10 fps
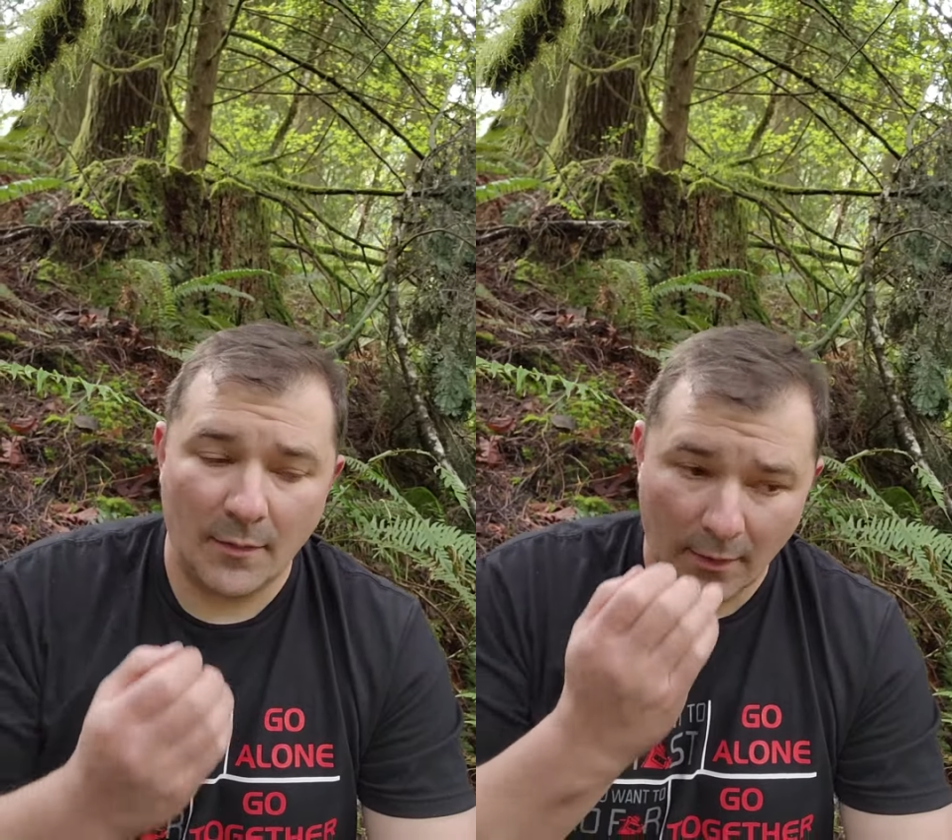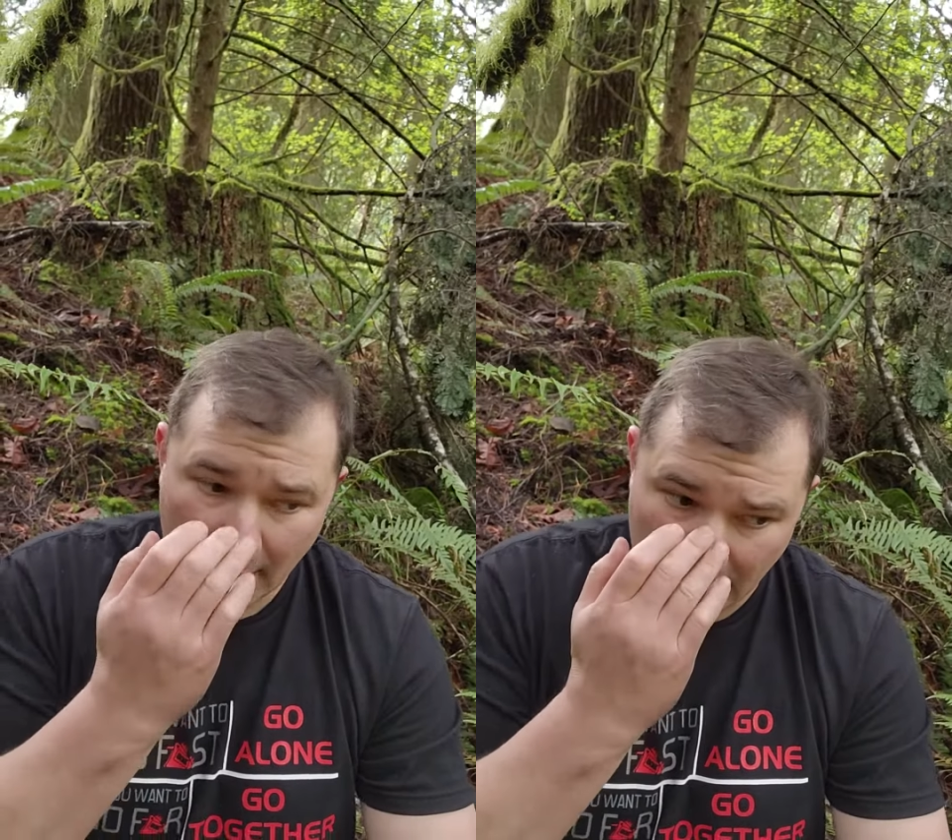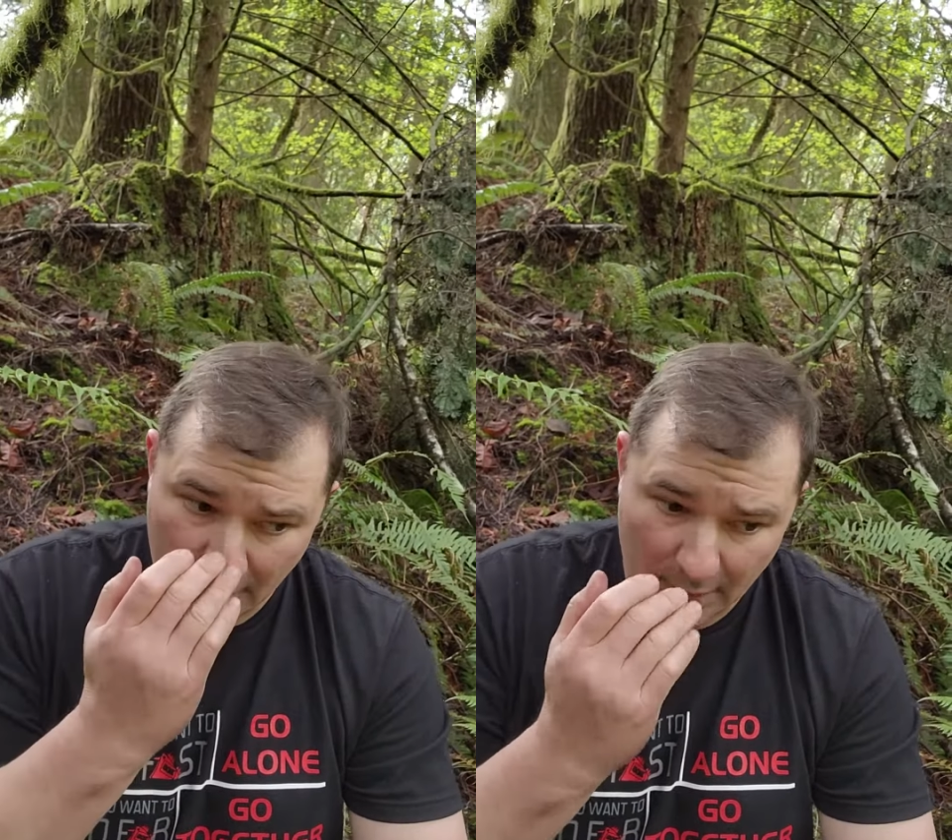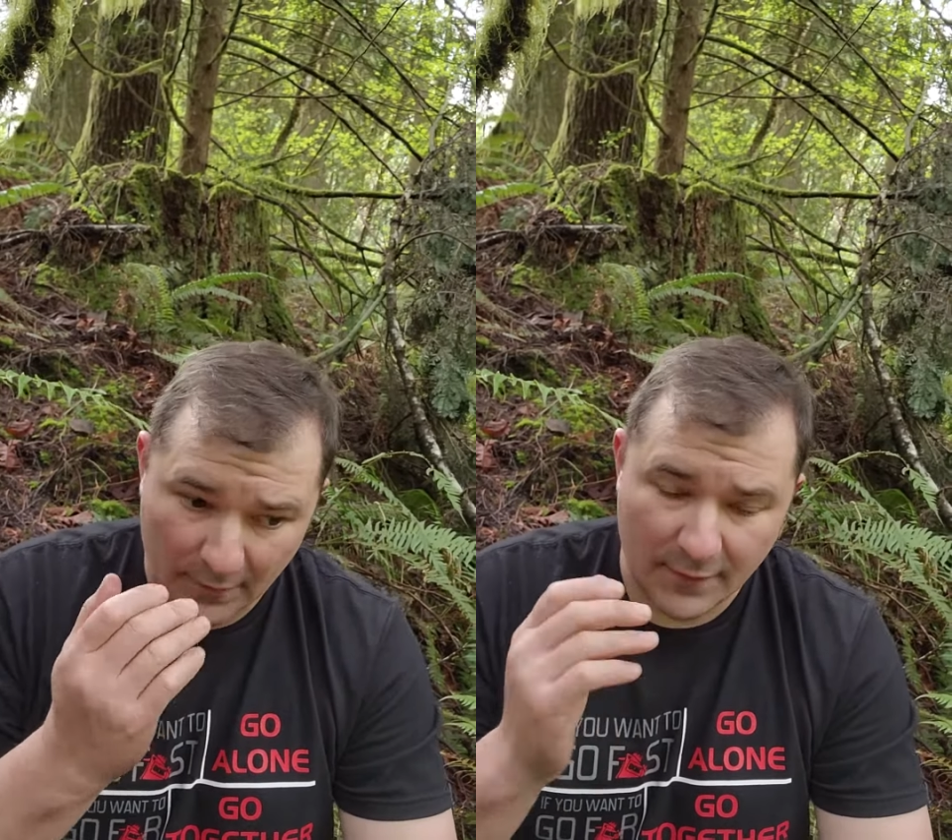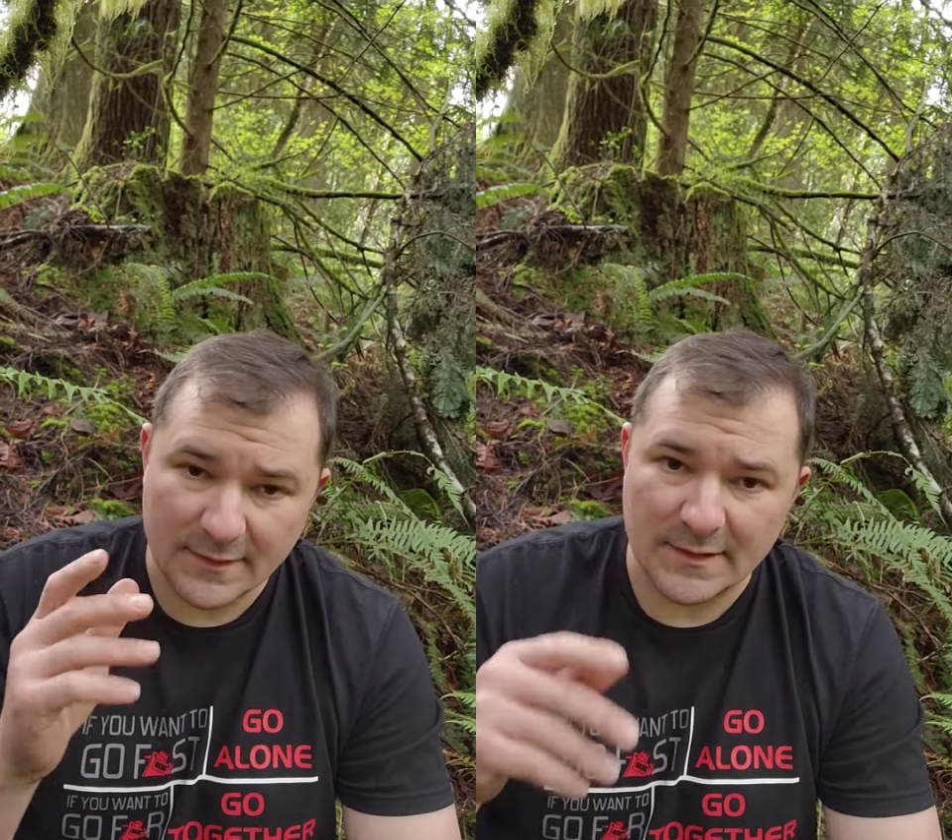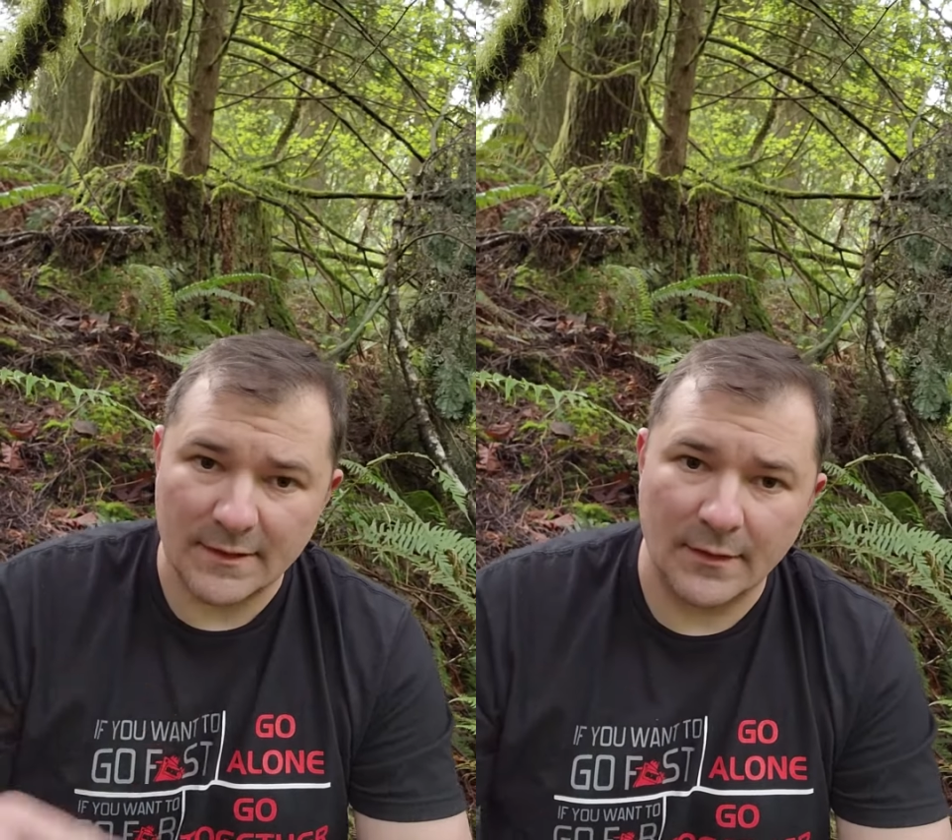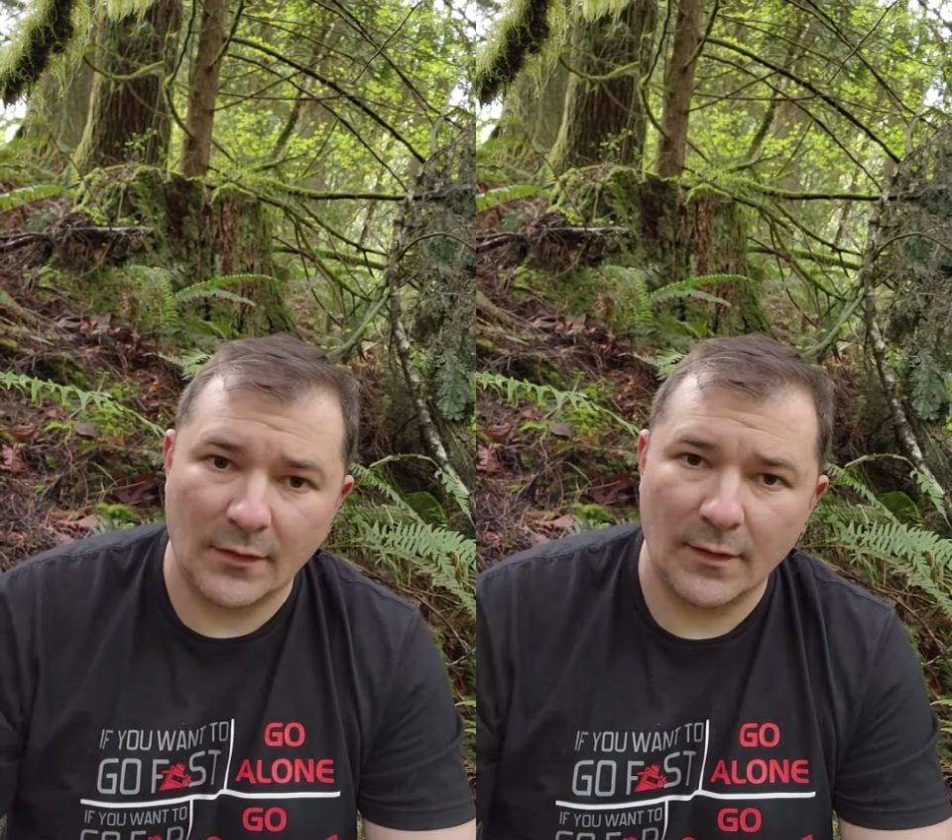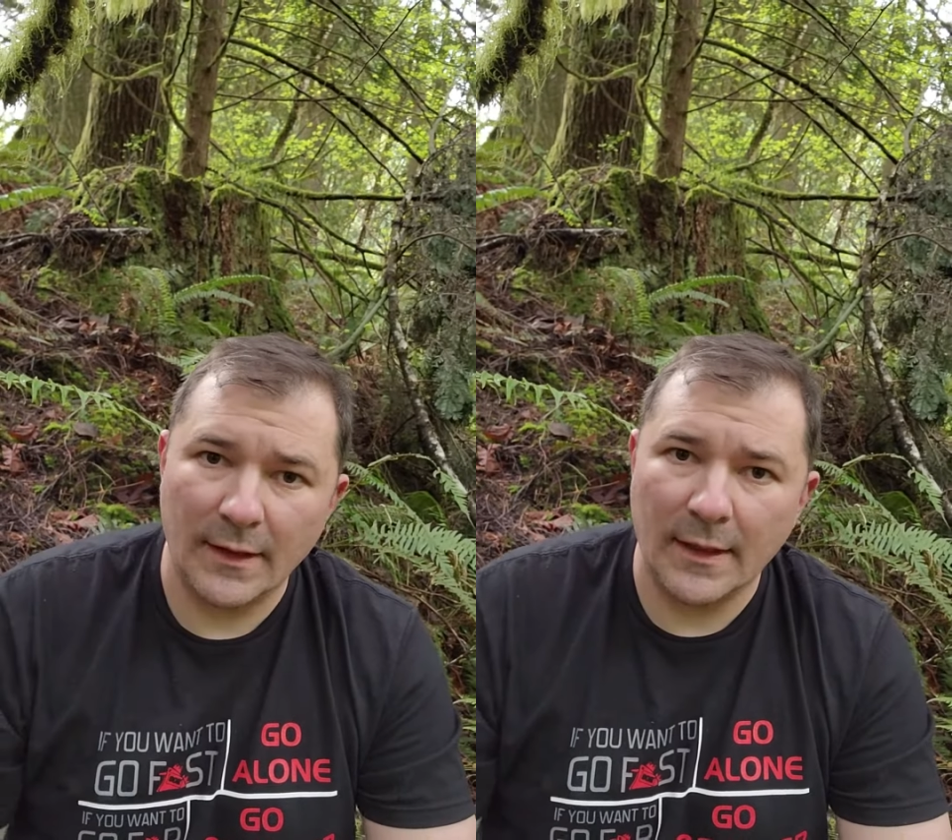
raccoon had visited the creek